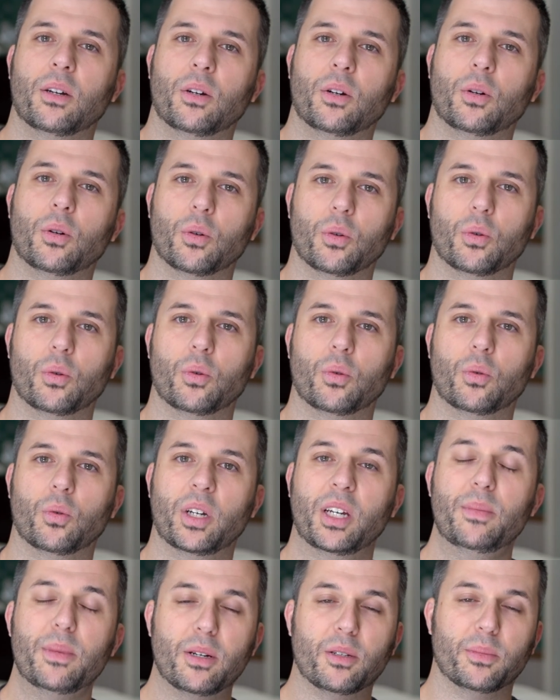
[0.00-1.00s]
who
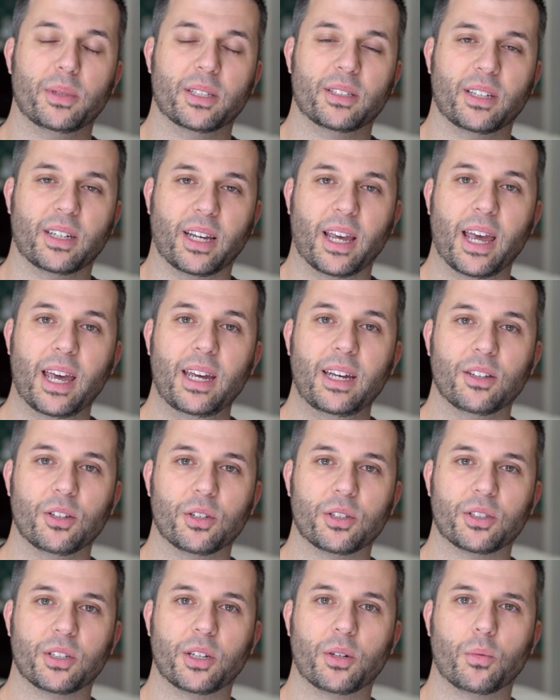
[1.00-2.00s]
emailed me saying, hey, it
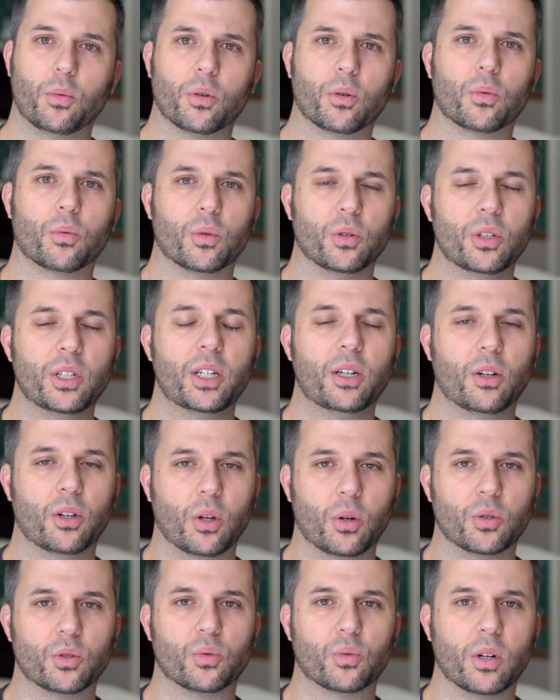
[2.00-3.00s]
looks like we're really
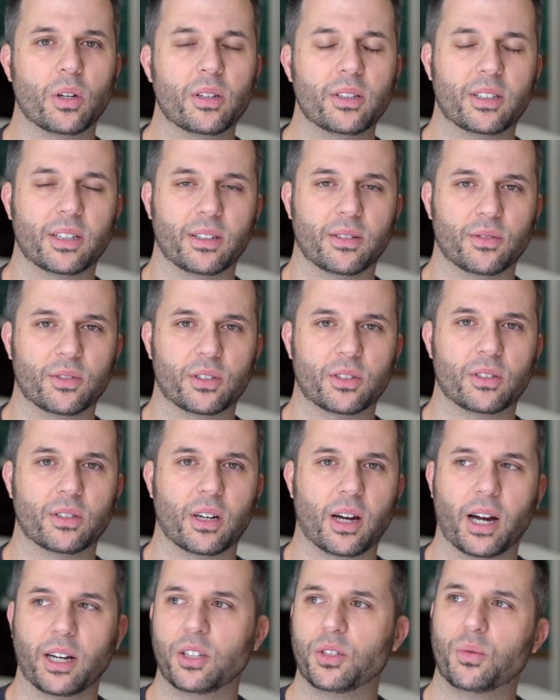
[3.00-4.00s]
close relatives.
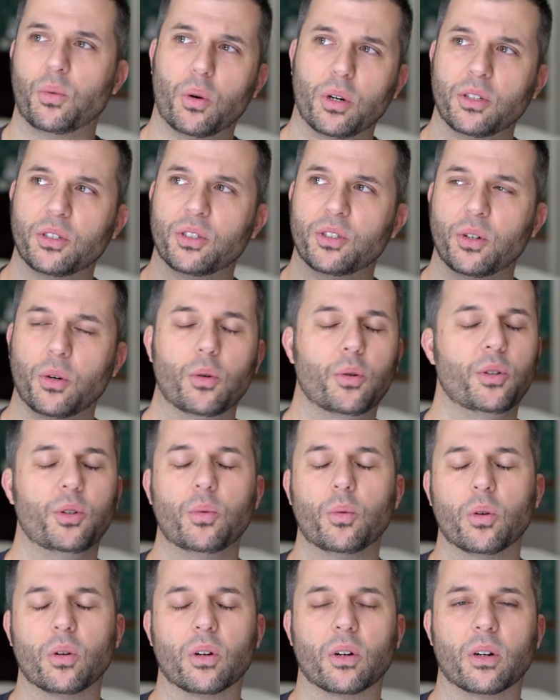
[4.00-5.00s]
I just wanted to know who you
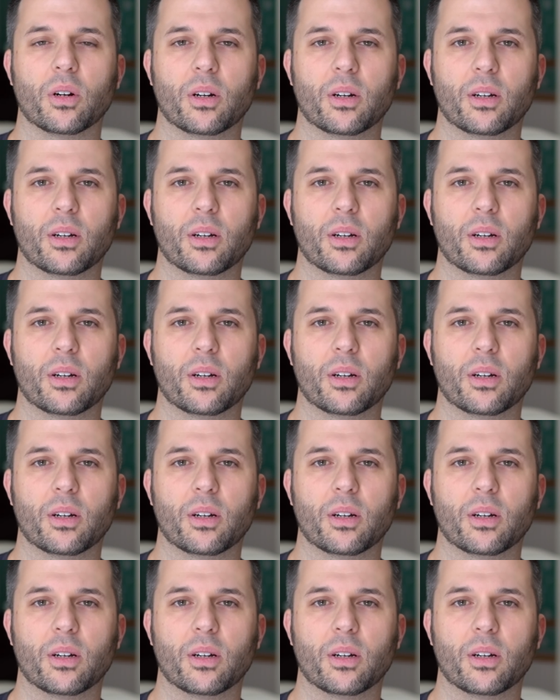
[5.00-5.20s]
were.